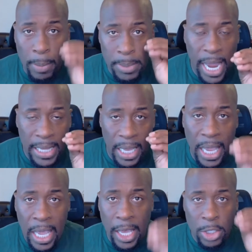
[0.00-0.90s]
take the
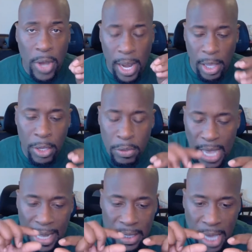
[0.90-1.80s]
ink and try to use
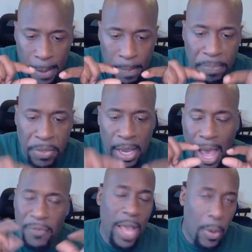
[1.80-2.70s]
that tape thing.
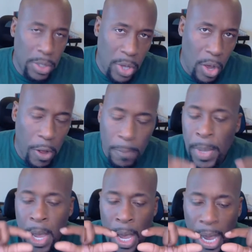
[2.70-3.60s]
I forgot what it's called.
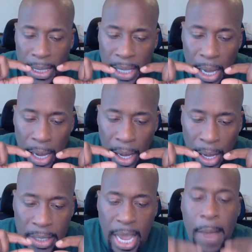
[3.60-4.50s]

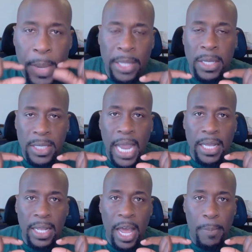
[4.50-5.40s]
It tape and then take
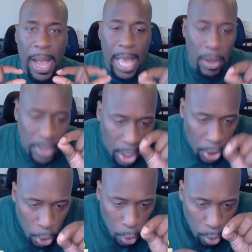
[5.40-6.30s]
the letter back out instead
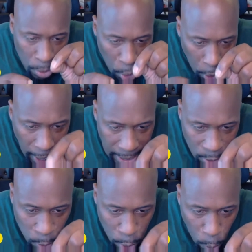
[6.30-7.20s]
of you doing like
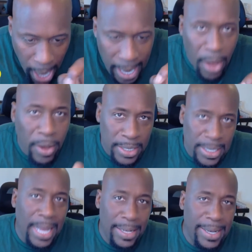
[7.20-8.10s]
this with the white out.
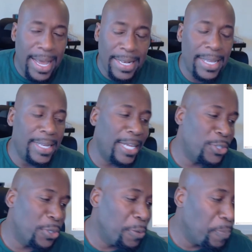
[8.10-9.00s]
Because I did that too.